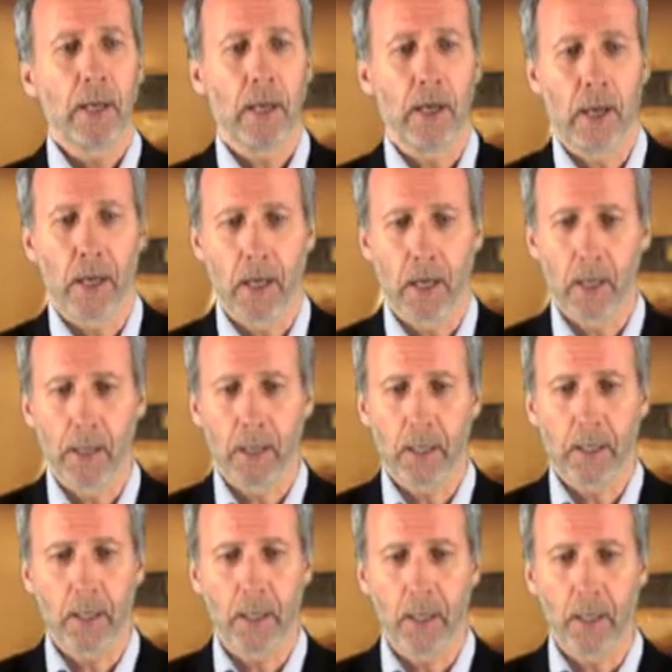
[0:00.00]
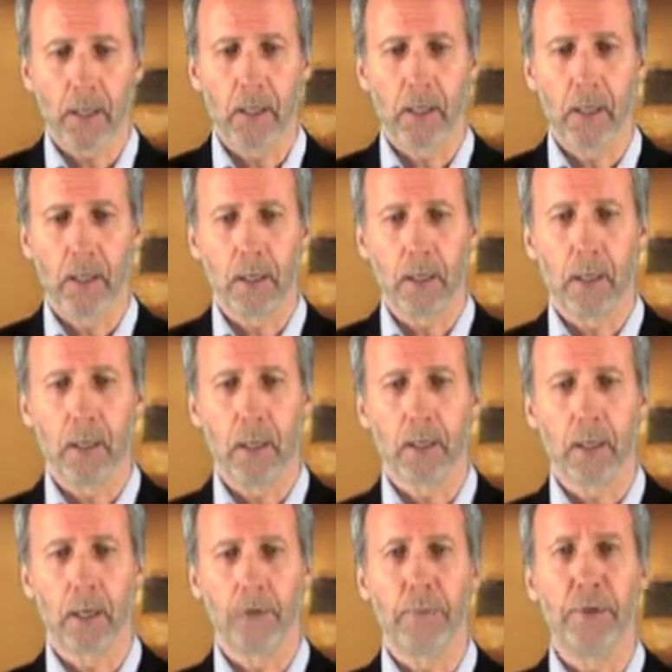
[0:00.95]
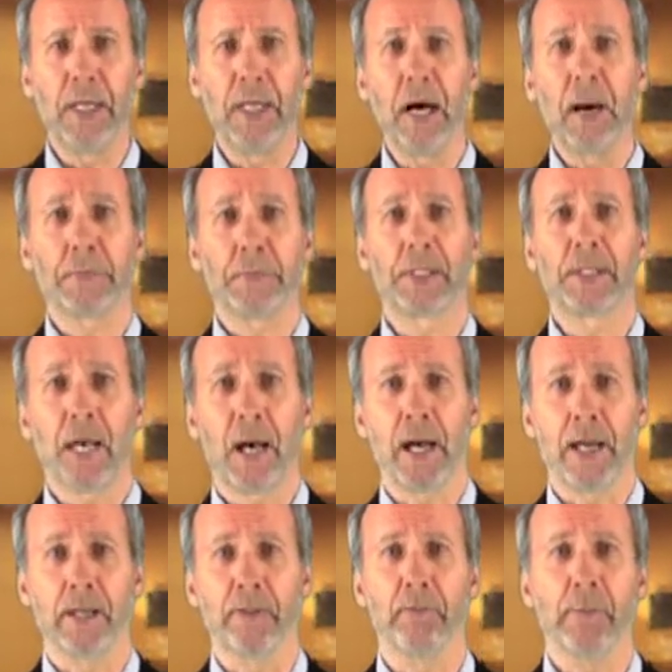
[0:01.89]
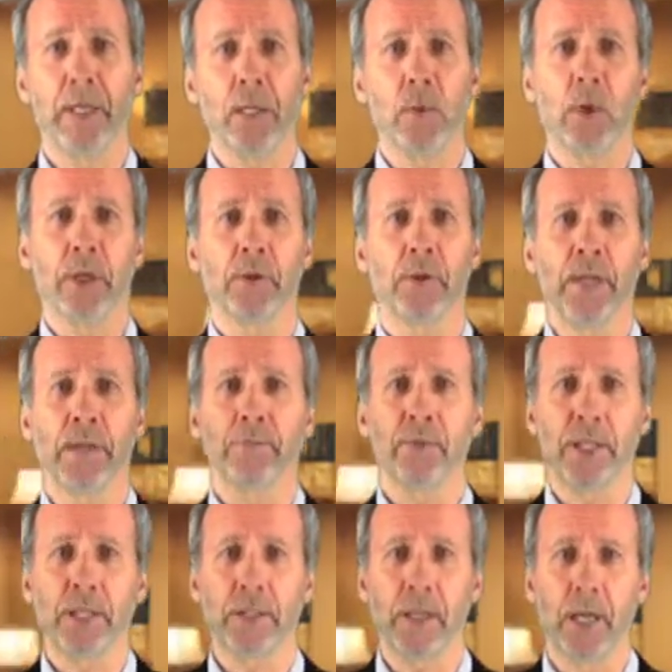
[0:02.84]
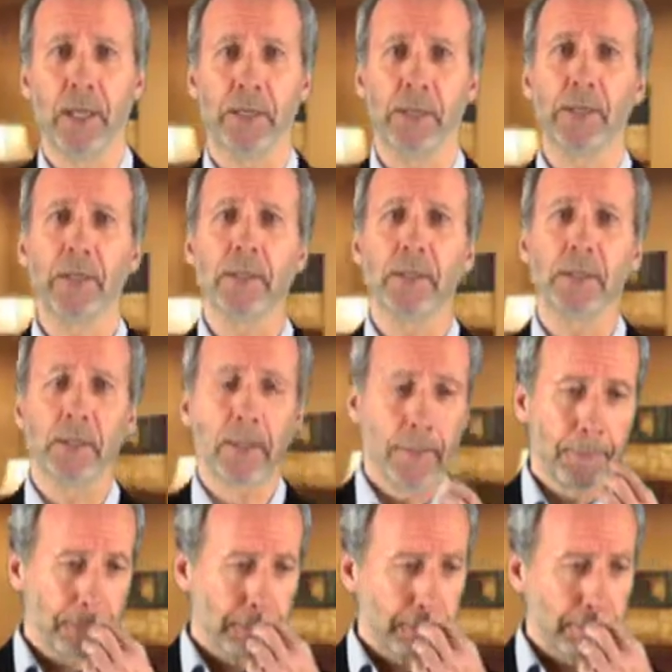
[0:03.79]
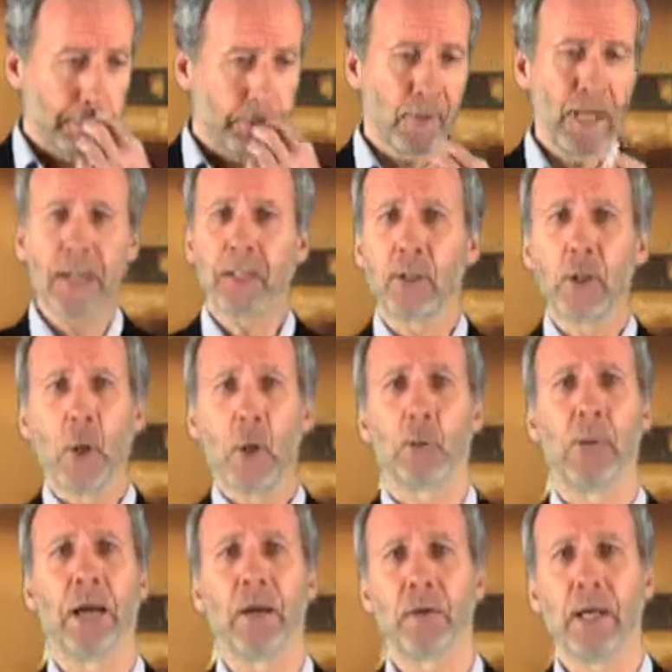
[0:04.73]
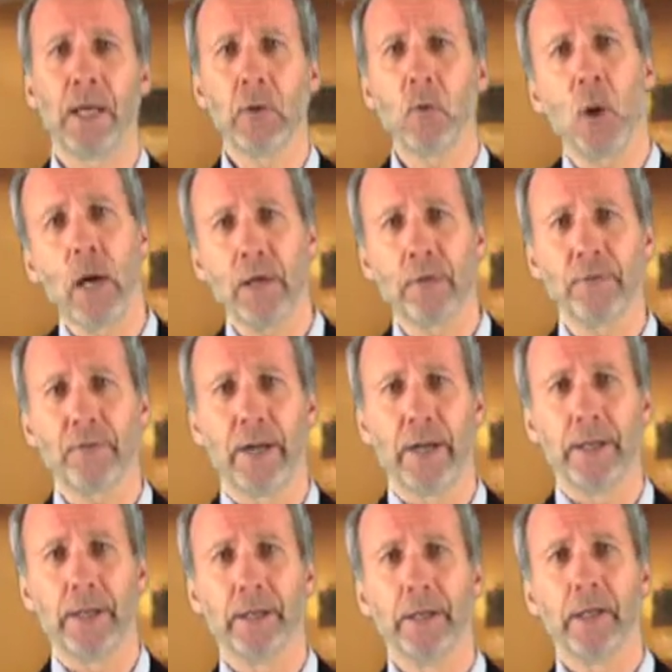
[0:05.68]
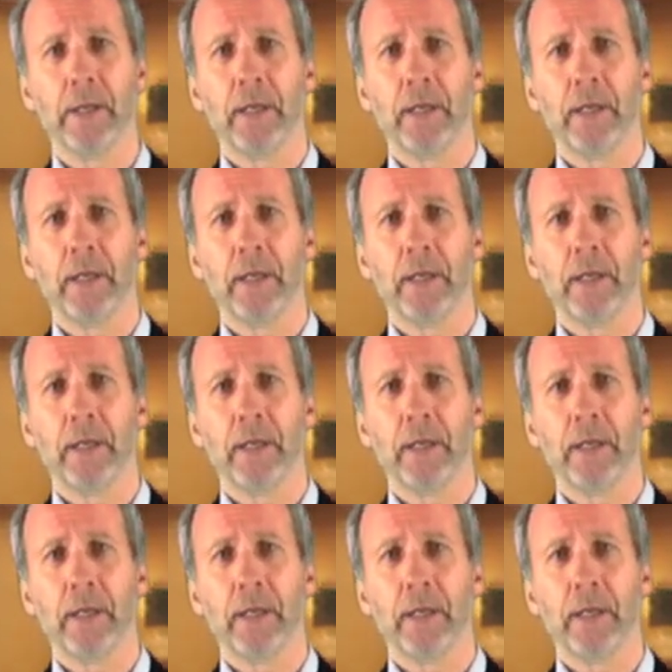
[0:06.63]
of the upside of being one of their franchisees, that could go around like wildfire.